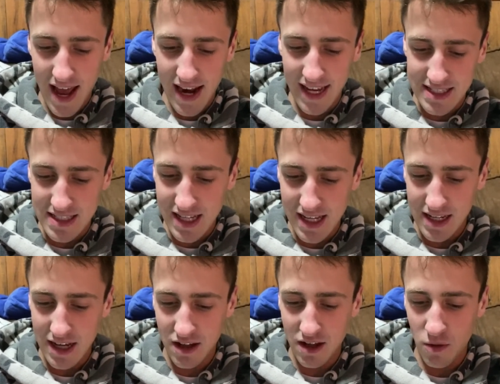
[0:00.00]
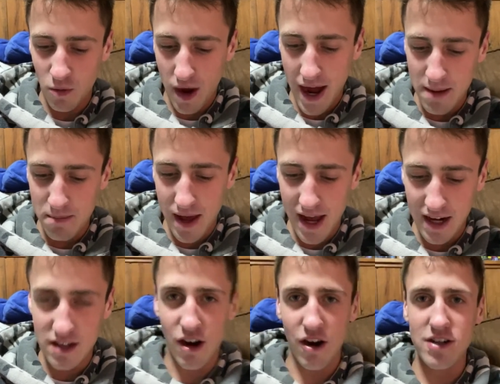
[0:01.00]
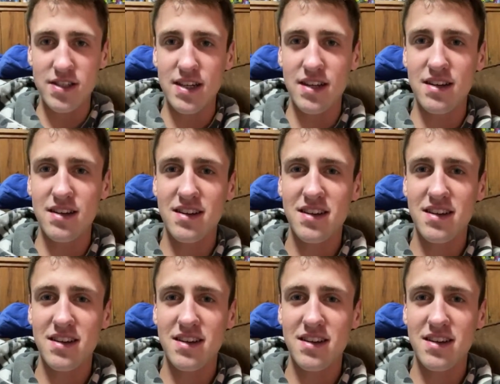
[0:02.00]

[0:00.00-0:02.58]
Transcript: NXT Killer, Y Ben, Carson.